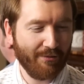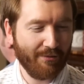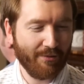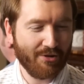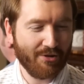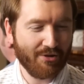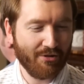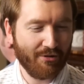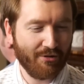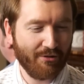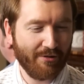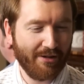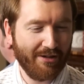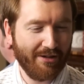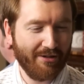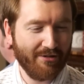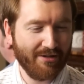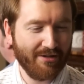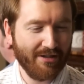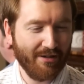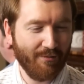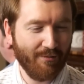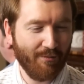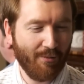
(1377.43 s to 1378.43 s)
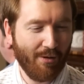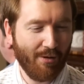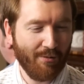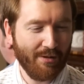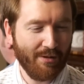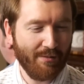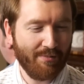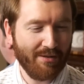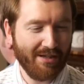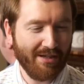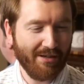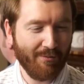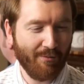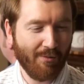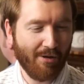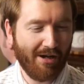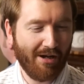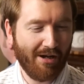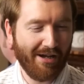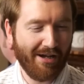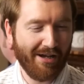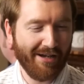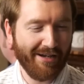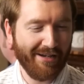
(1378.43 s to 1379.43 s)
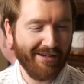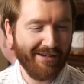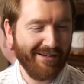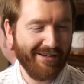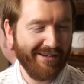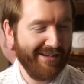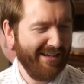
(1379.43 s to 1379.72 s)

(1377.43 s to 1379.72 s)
original creator did, what would it be and why?